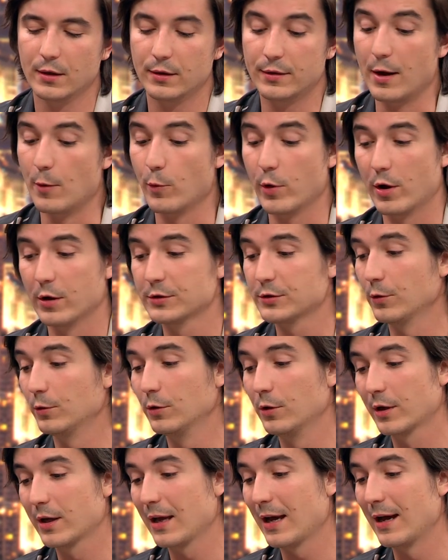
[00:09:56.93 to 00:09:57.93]
Then we also
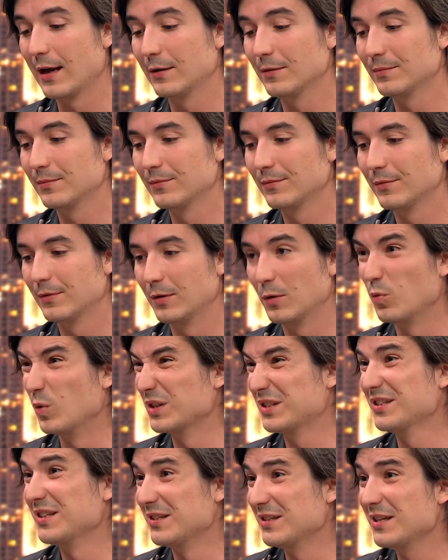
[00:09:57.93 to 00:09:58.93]
look at,
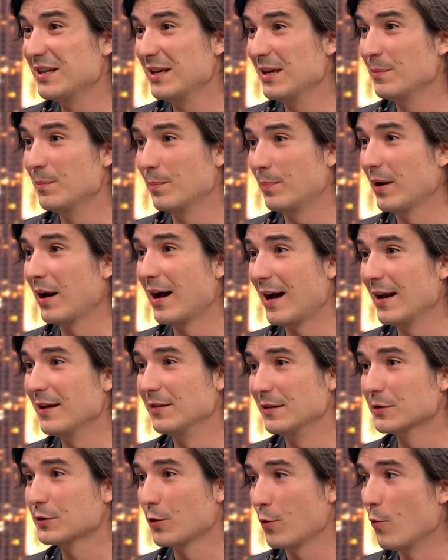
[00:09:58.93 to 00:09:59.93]
what's the team
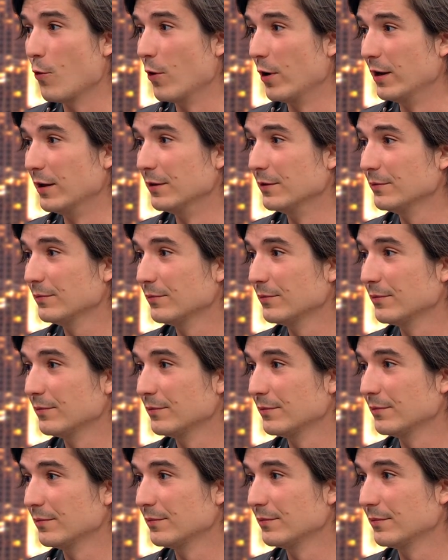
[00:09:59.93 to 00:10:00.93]
behind this coin
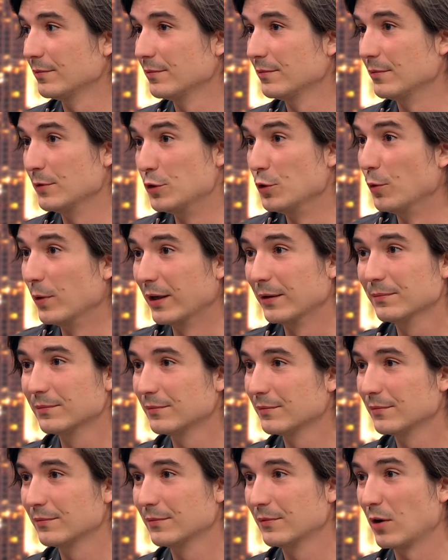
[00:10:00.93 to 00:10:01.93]
doing.
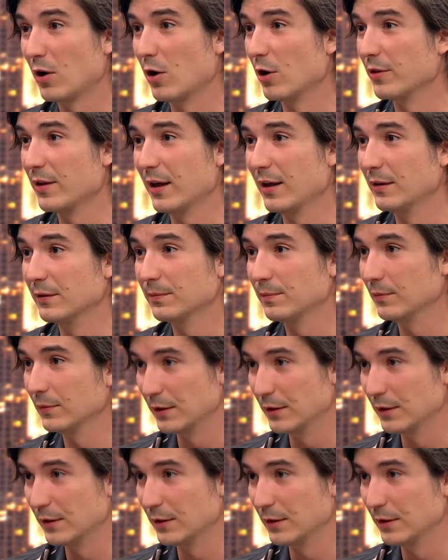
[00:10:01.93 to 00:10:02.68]
Are they